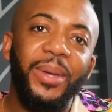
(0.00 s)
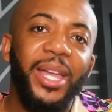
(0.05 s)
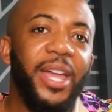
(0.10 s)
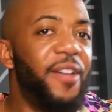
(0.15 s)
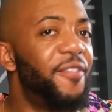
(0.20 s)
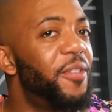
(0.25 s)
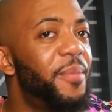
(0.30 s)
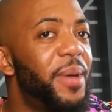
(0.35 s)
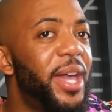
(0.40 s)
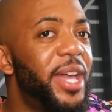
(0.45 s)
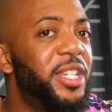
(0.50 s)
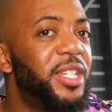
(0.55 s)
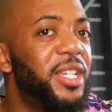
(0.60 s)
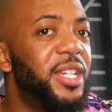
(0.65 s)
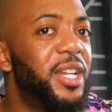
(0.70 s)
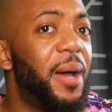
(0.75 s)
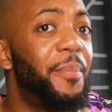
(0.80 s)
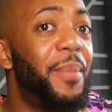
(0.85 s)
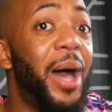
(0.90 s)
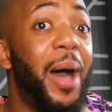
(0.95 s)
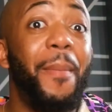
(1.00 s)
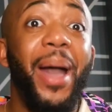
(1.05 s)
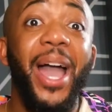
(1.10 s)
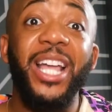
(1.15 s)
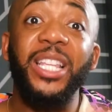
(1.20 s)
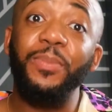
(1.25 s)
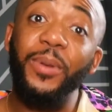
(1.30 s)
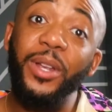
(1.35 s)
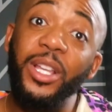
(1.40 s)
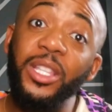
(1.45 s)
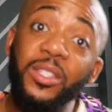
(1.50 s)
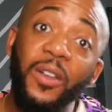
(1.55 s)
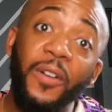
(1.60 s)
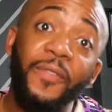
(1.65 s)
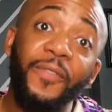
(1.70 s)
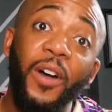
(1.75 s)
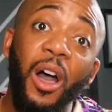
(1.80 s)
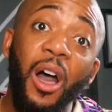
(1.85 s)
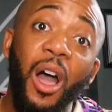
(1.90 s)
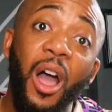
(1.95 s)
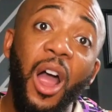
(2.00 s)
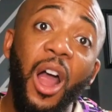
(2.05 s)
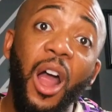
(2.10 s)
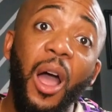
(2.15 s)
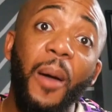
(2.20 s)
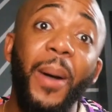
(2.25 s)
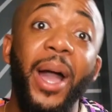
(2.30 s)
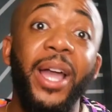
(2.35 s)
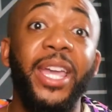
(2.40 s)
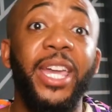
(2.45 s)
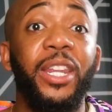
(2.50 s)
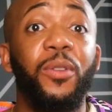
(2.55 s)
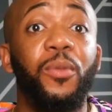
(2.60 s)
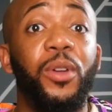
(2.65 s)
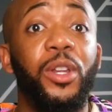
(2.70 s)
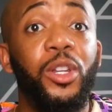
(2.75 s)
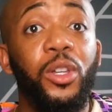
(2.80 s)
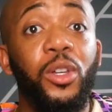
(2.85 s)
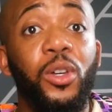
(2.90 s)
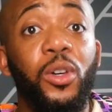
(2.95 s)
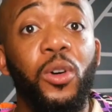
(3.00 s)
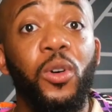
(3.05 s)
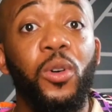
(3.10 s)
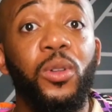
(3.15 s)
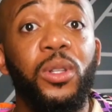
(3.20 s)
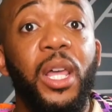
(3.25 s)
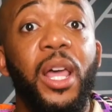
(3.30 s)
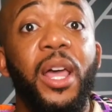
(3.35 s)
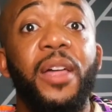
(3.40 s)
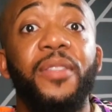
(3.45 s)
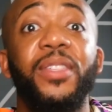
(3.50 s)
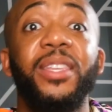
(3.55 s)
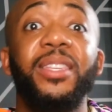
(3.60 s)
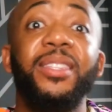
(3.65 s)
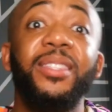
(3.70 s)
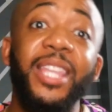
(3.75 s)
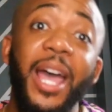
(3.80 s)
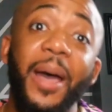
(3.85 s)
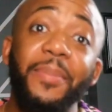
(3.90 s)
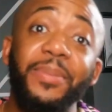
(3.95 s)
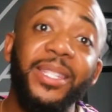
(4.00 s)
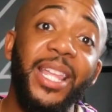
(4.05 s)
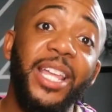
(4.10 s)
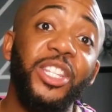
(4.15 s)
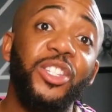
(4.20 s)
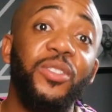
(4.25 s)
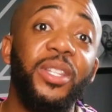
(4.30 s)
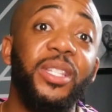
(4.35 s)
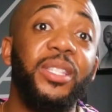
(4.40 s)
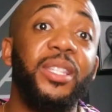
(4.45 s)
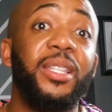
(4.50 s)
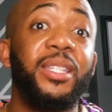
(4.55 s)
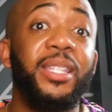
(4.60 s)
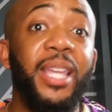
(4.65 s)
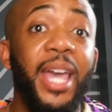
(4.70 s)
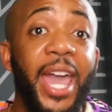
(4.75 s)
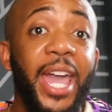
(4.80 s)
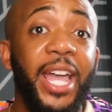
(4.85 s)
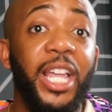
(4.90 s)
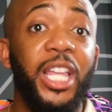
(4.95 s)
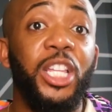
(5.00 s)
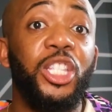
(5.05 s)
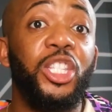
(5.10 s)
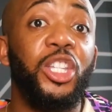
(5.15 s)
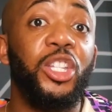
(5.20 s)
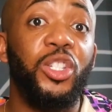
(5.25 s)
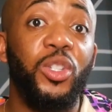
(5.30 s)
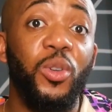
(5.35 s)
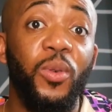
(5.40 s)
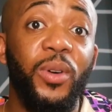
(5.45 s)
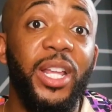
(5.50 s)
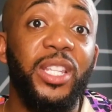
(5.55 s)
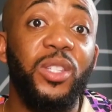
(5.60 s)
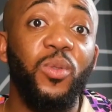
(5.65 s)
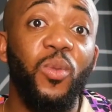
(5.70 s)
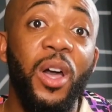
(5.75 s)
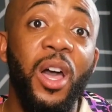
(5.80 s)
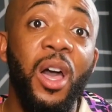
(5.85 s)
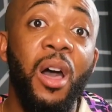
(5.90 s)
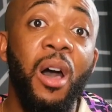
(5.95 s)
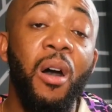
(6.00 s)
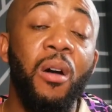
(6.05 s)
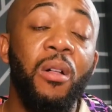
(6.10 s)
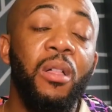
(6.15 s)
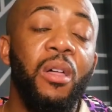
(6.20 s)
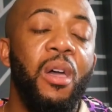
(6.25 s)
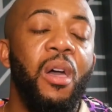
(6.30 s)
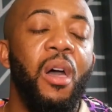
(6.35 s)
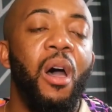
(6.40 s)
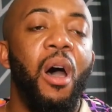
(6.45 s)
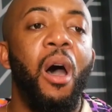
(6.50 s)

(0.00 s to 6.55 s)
bit of information about my experience so far, about getting renewed, the steps that you need to take to do it as well.